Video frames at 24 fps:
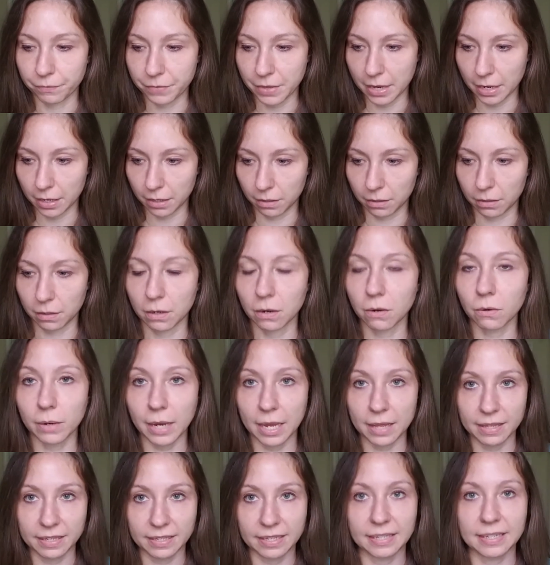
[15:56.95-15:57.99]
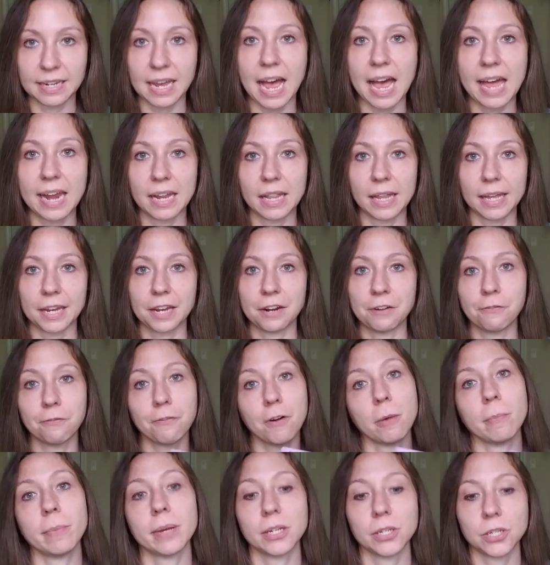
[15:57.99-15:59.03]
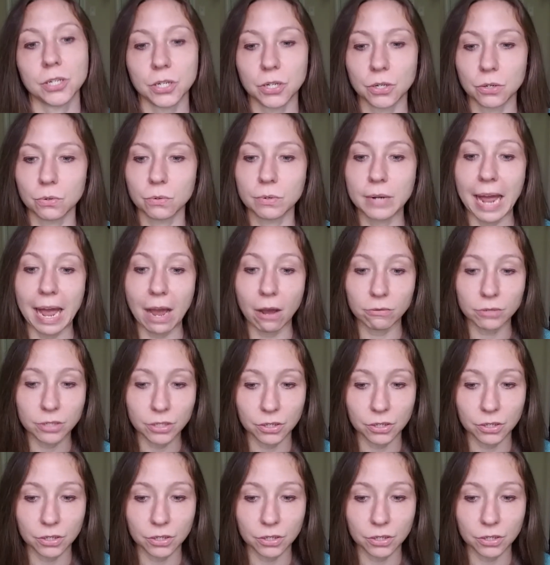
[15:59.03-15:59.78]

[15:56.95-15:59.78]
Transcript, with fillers: then okay, this is kind of like confirming to you now is